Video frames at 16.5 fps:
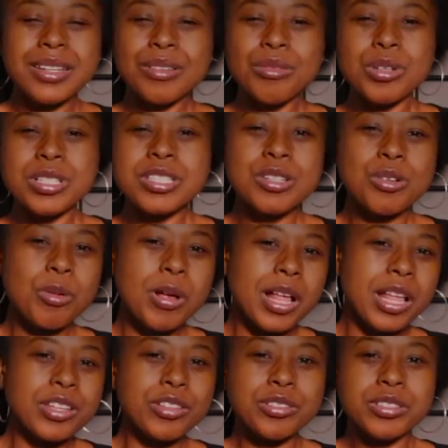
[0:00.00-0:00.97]
once in a
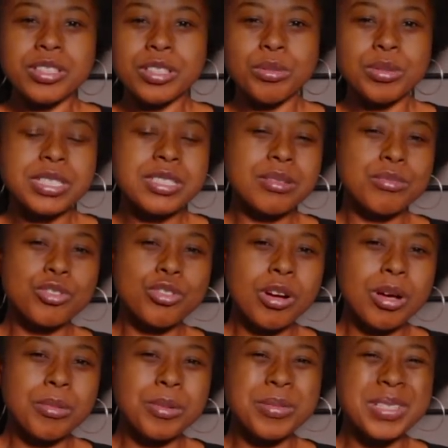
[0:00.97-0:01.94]
while you deal with some
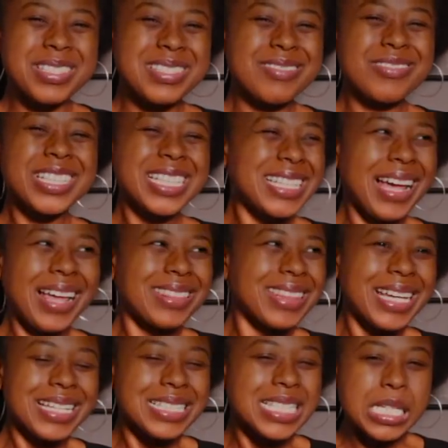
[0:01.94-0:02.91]
drama, but it's really not
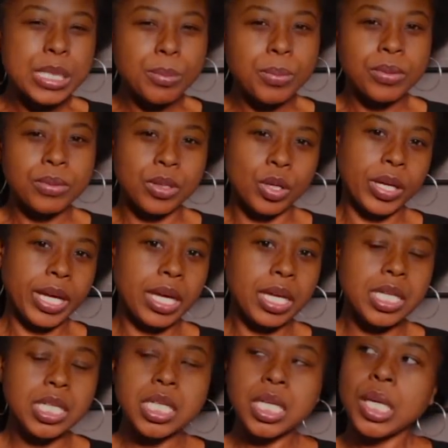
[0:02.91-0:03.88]
that deep,
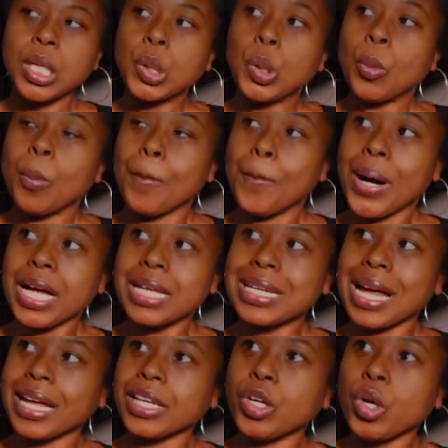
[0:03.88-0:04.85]
okay?
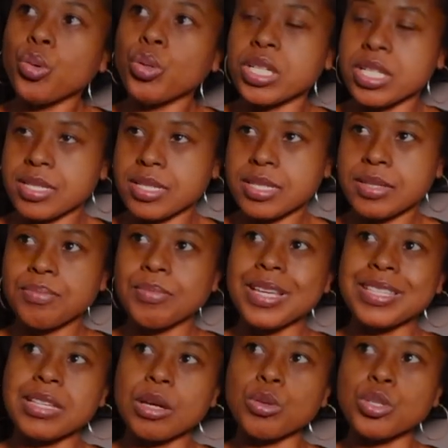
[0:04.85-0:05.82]
But I noticed
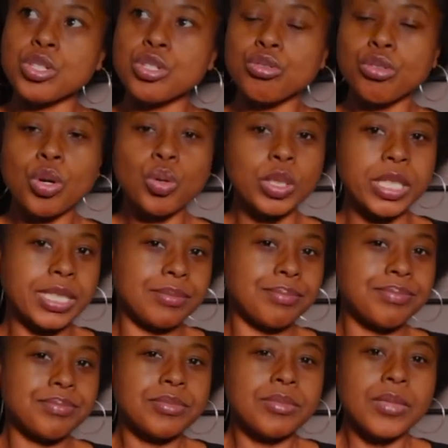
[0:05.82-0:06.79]
as I was scrolling,
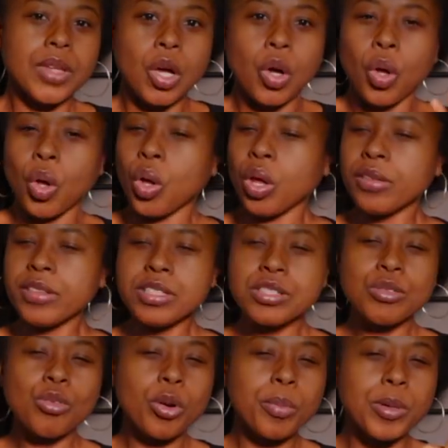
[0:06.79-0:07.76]
all
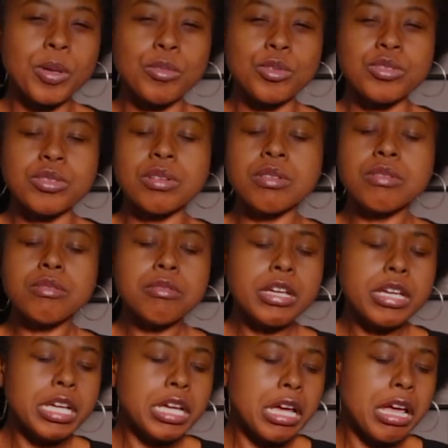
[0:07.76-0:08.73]
these Scorpio moons, oh
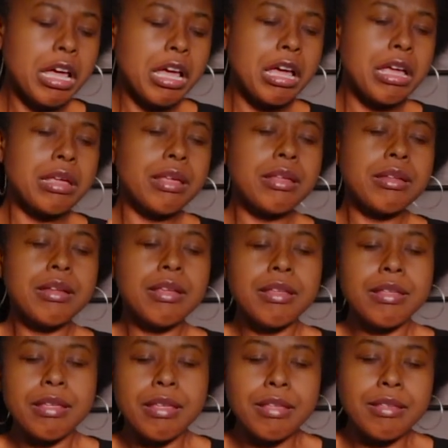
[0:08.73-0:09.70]
my
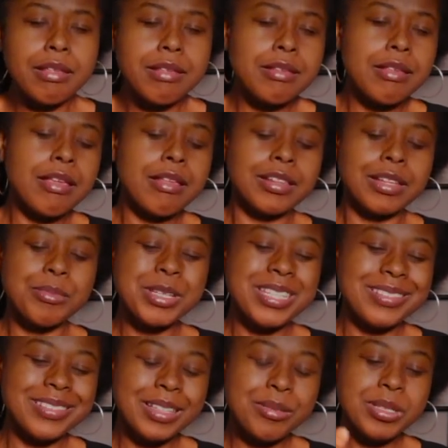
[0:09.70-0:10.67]
God,
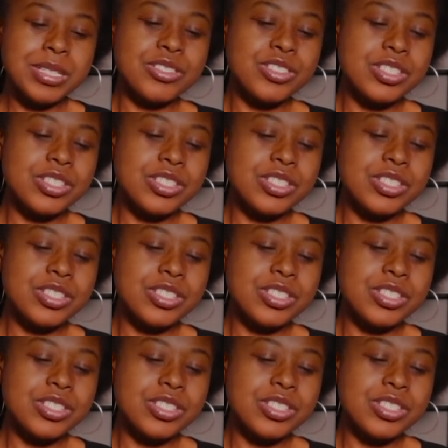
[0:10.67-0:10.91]
let